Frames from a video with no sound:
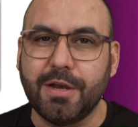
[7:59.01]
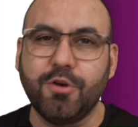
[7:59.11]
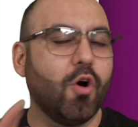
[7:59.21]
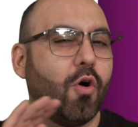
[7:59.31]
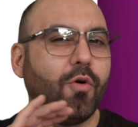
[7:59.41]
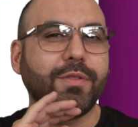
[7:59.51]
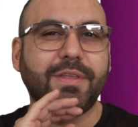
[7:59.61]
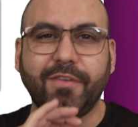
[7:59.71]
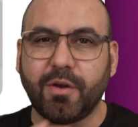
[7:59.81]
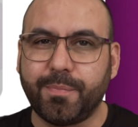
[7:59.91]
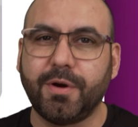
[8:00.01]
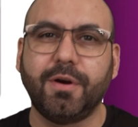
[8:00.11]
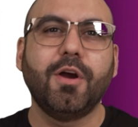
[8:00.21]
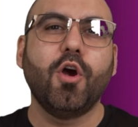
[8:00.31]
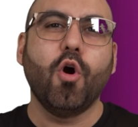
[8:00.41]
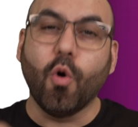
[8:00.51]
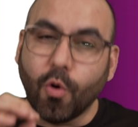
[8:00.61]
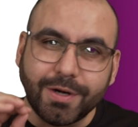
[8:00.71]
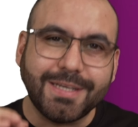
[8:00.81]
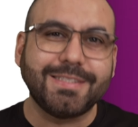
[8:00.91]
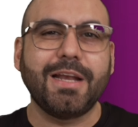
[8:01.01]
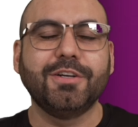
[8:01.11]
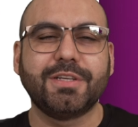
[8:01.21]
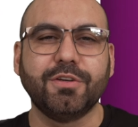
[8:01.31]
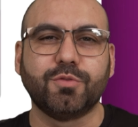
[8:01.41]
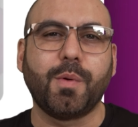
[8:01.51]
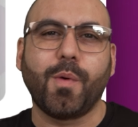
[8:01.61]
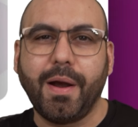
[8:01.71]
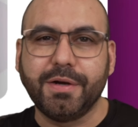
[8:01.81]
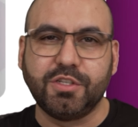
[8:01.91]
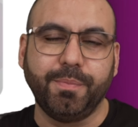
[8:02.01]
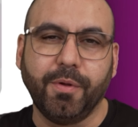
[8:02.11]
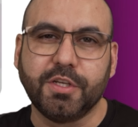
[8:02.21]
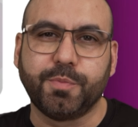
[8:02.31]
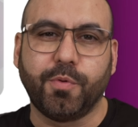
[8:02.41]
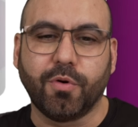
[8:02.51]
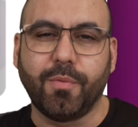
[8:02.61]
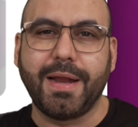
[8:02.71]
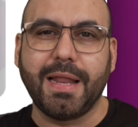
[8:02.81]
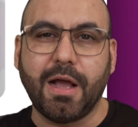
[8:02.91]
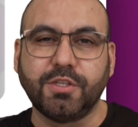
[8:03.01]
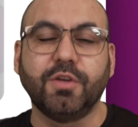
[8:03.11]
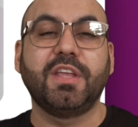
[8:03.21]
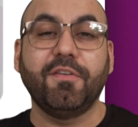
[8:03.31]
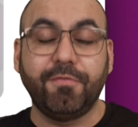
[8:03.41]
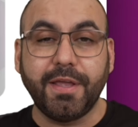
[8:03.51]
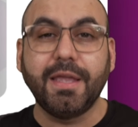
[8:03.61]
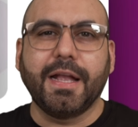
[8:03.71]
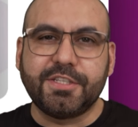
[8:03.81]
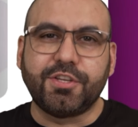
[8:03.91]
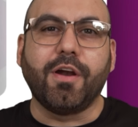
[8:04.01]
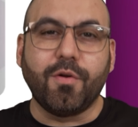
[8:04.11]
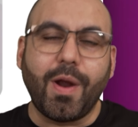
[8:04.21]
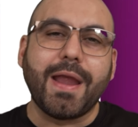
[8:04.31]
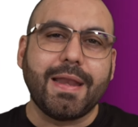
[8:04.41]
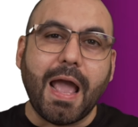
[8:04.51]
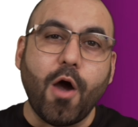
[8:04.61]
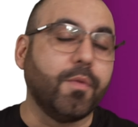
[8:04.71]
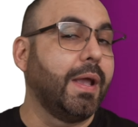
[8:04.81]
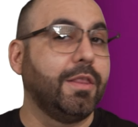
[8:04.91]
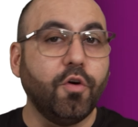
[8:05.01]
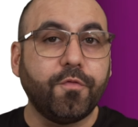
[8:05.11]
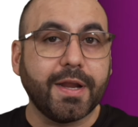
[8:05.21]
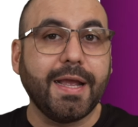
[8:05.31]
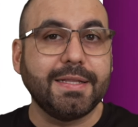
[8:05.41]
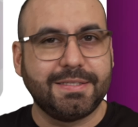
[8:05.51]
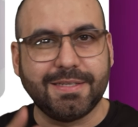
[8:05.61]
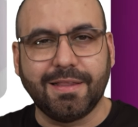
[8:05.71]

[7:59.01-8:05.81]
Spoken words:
No developer or designer skills required to build this portal right now. So definitely get started right now. And don't forget to